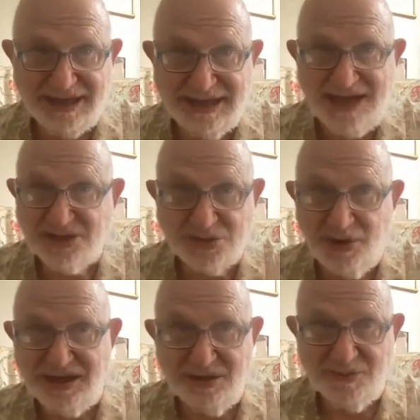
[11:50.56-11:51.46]

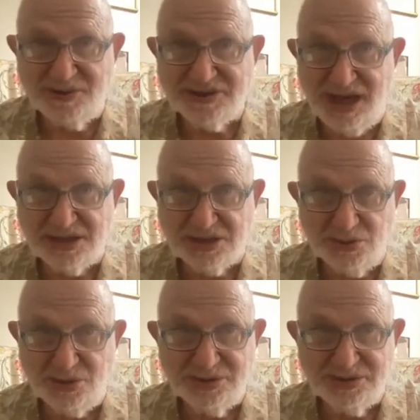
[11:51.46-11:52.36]
castrated
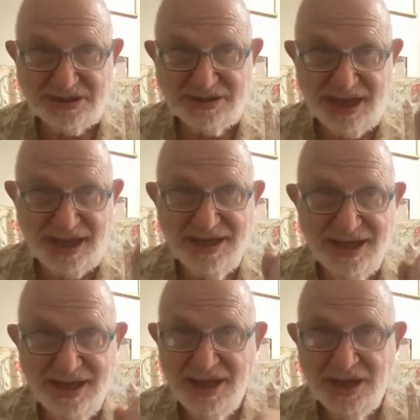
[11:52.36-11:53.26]
homosexuals and they
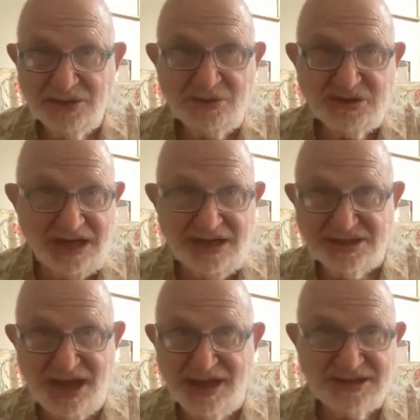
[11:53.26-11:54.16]

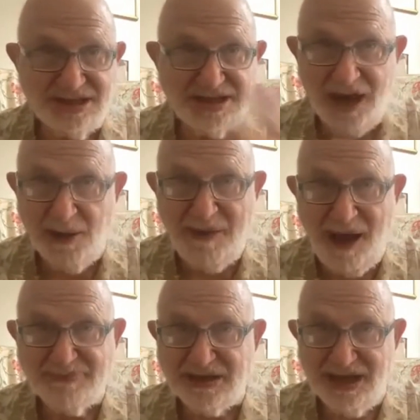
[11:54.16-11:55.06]
eugenicized entire
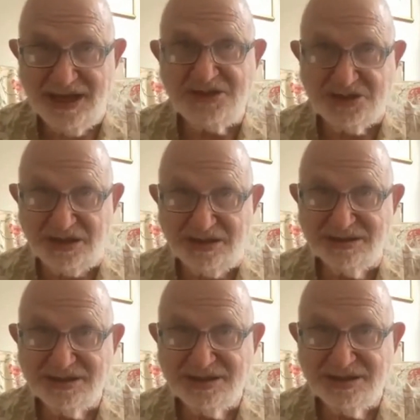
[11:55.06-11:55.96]

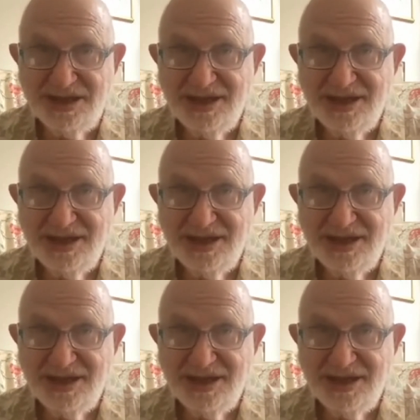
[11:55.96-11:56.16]
populations.